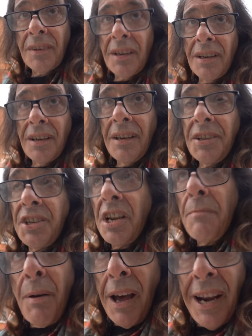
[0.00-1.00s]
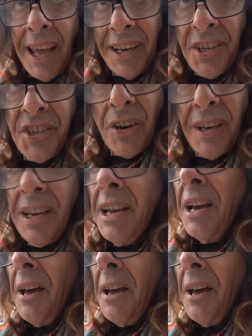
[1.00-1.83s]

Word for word: And then Turnpike Lane, sorry.